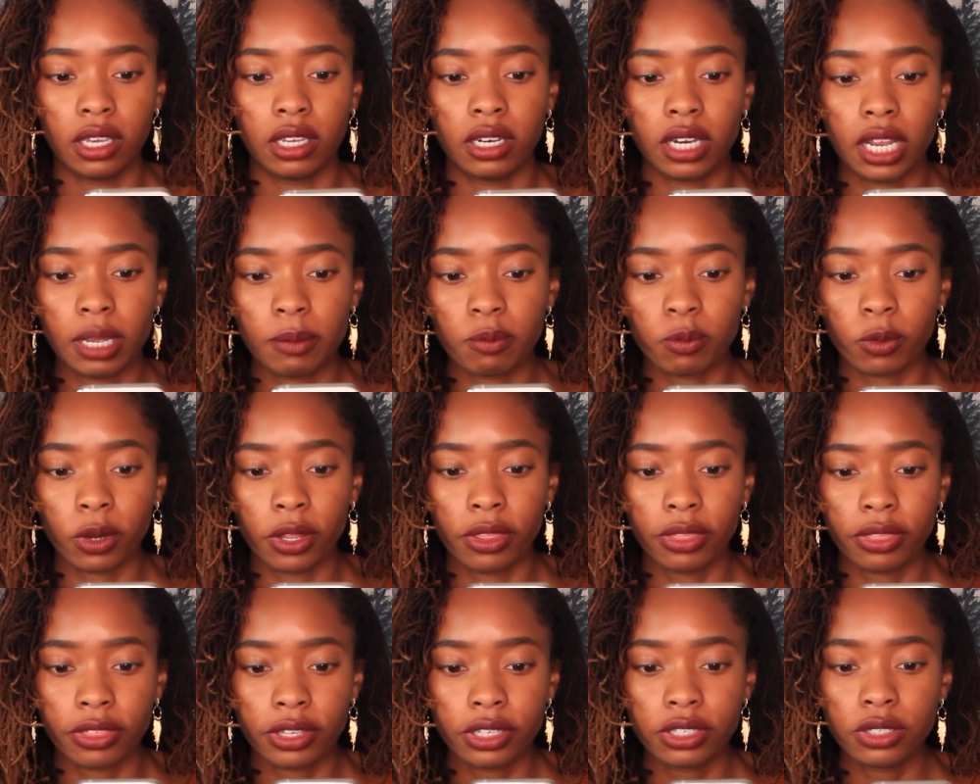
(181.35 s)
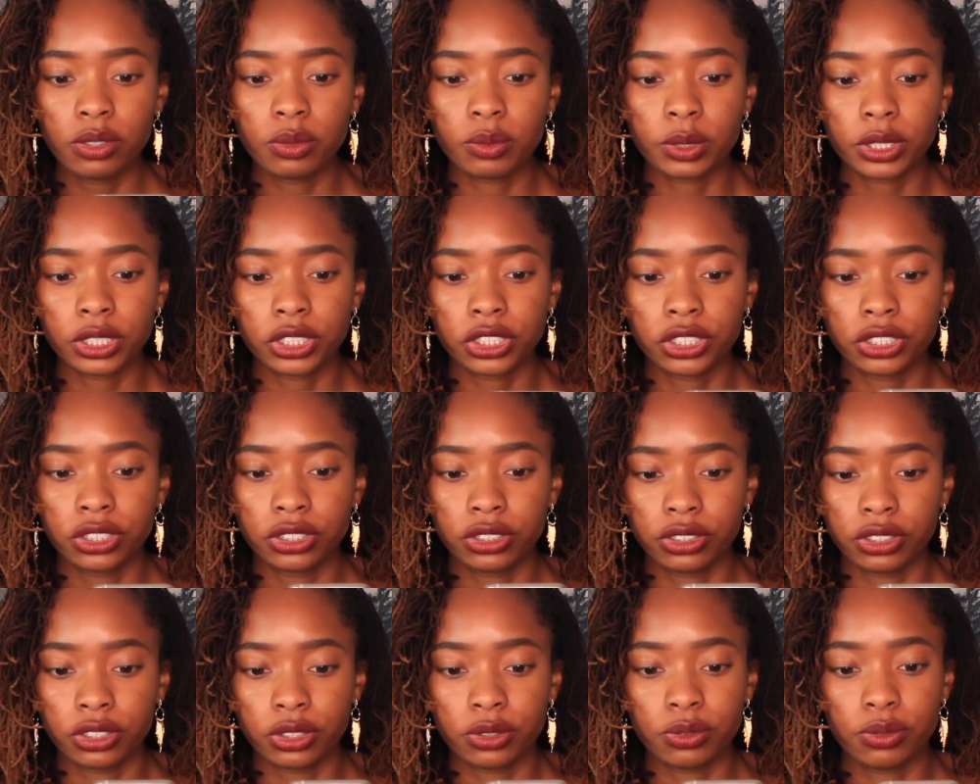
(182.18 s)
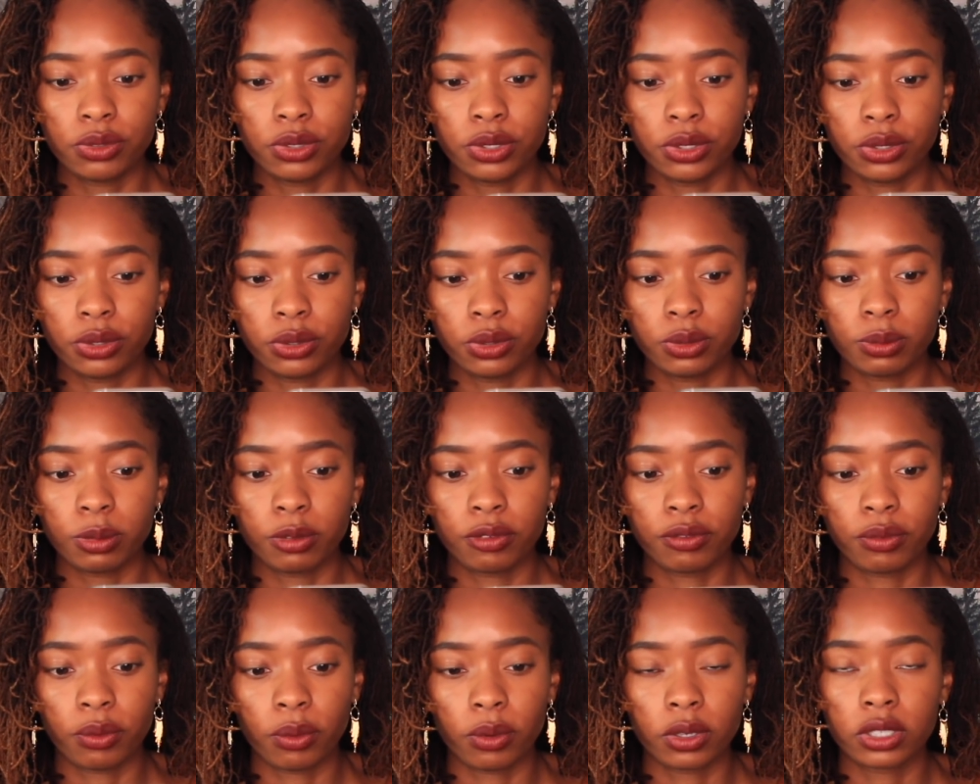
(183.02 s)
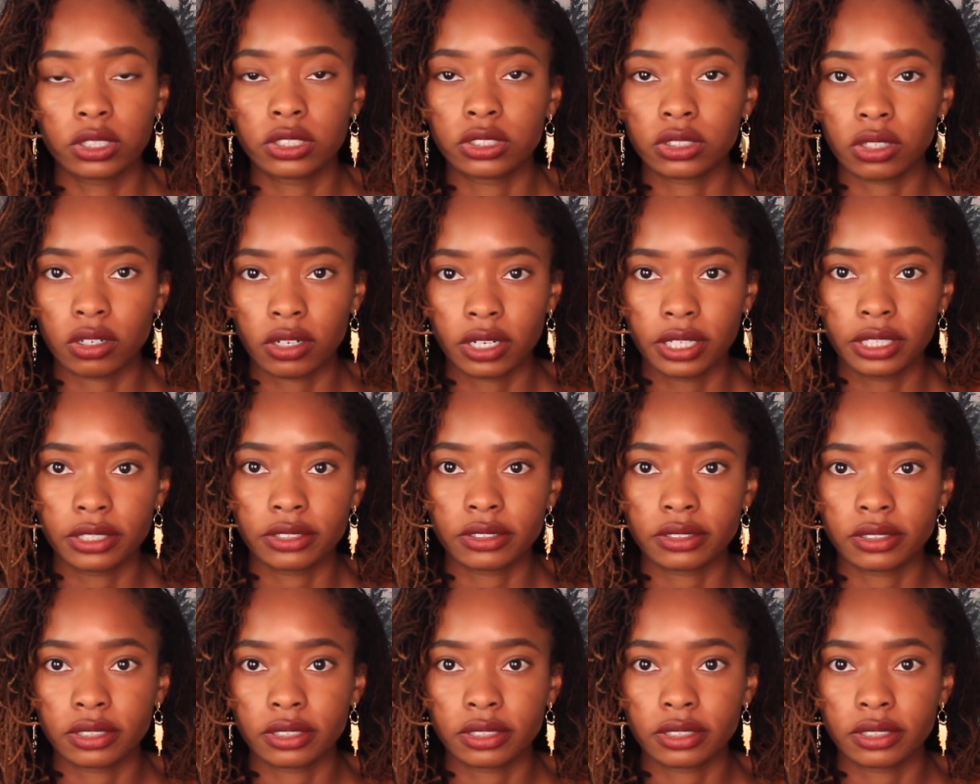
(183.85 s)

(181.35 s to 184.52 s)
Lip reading: Name one thing you wish you knew before starting your